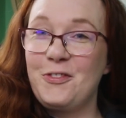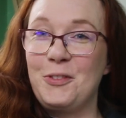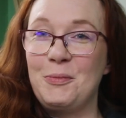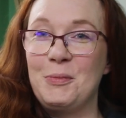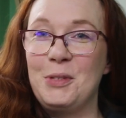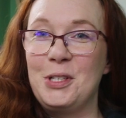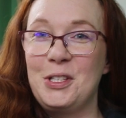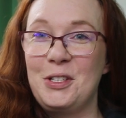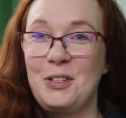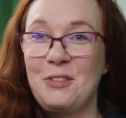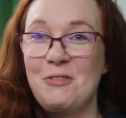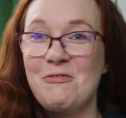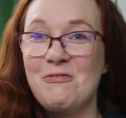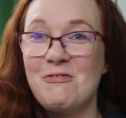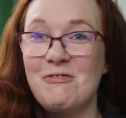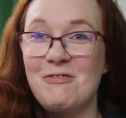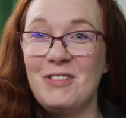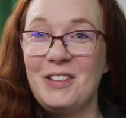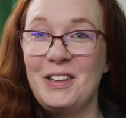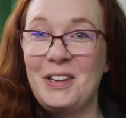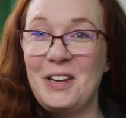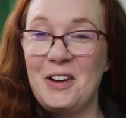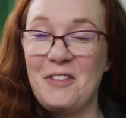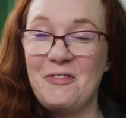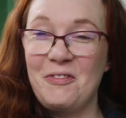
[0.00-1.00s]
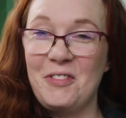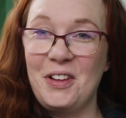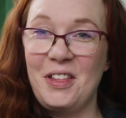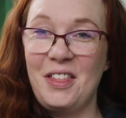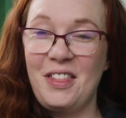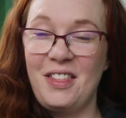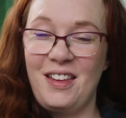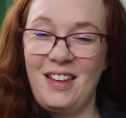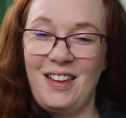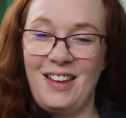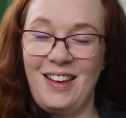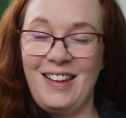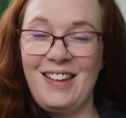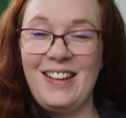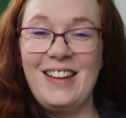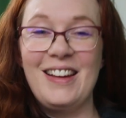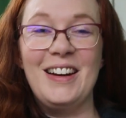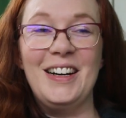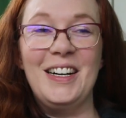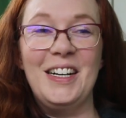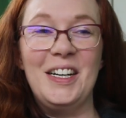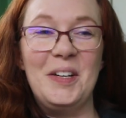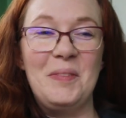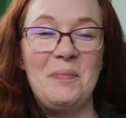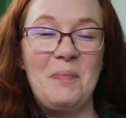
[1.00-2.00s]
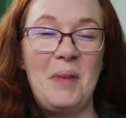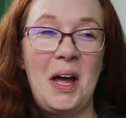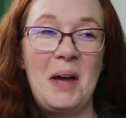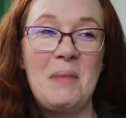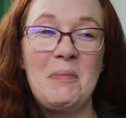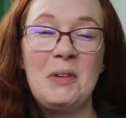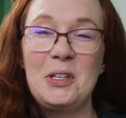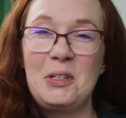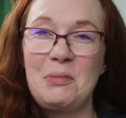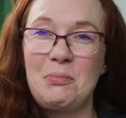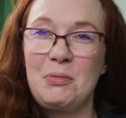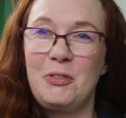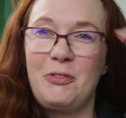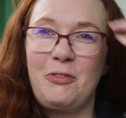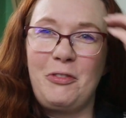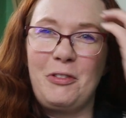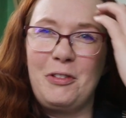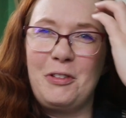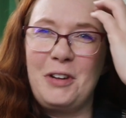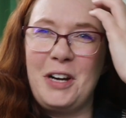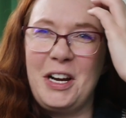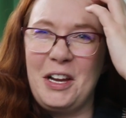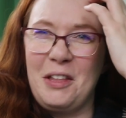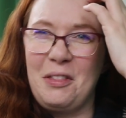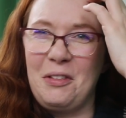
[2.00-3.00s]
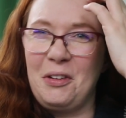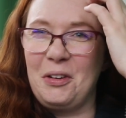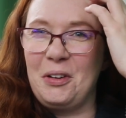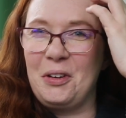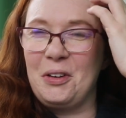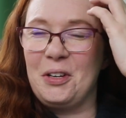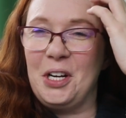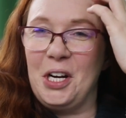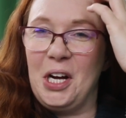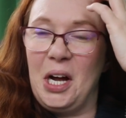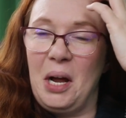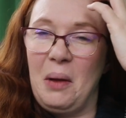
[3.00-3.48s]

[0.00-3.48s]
school and everything. I much prefer either